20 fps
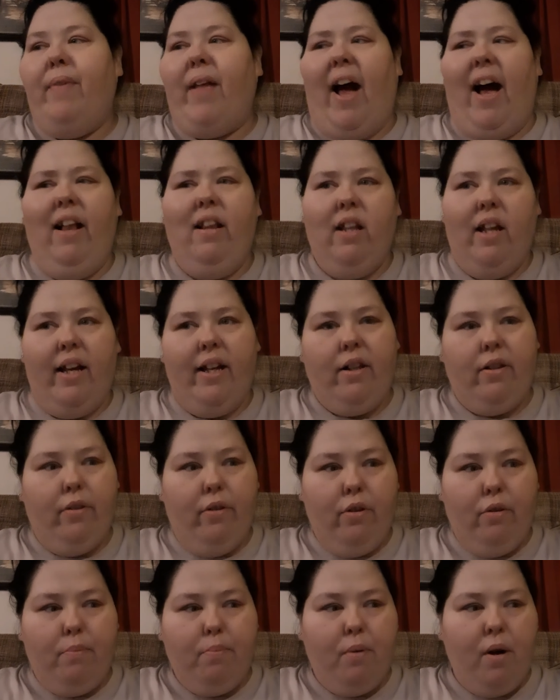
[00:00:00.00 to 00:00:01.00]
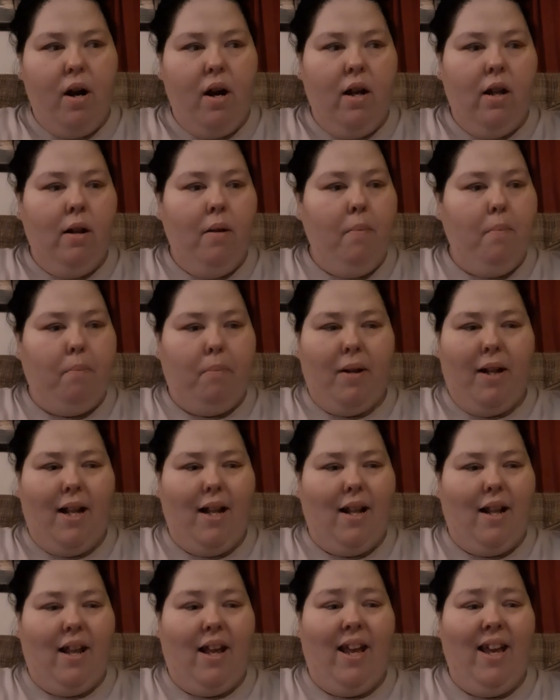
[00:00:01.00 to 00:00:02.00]
I like Luke Bryan,
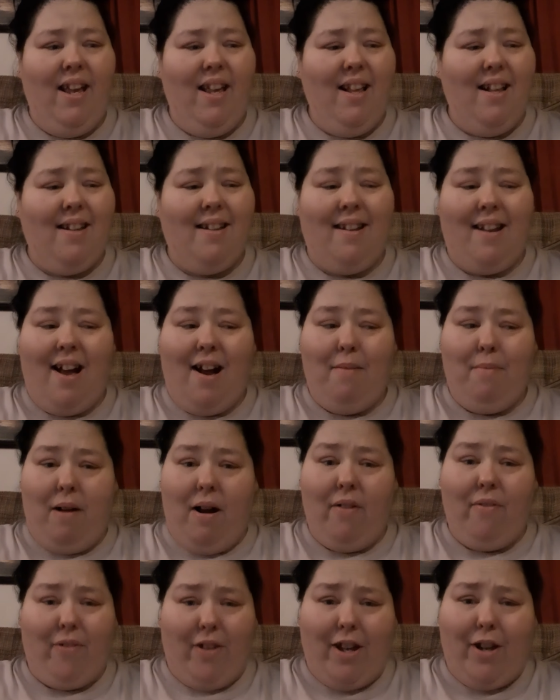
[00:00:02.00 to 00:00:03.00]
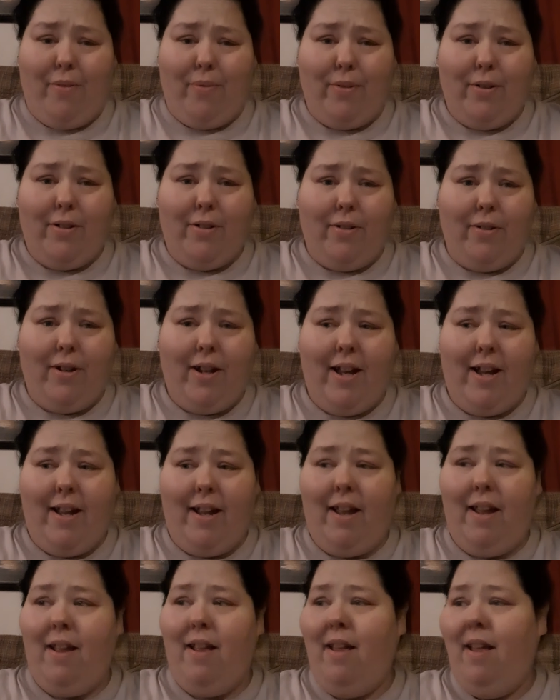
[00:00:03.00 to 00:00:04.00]
but he is not my favorite,
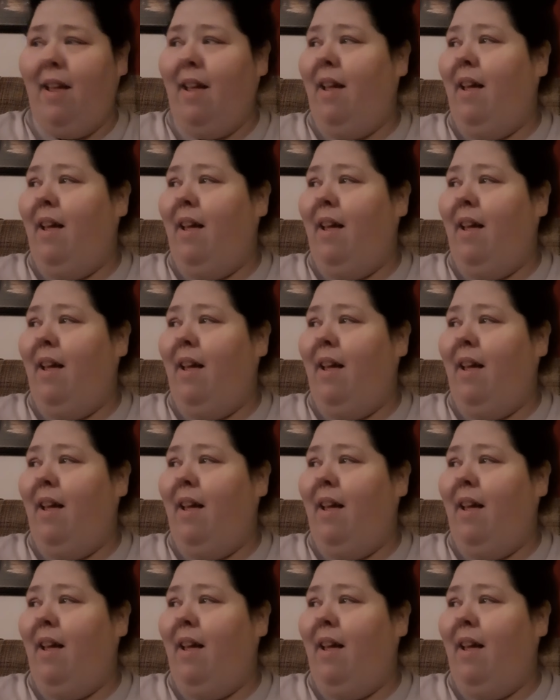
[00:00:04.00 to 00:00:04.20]
okay?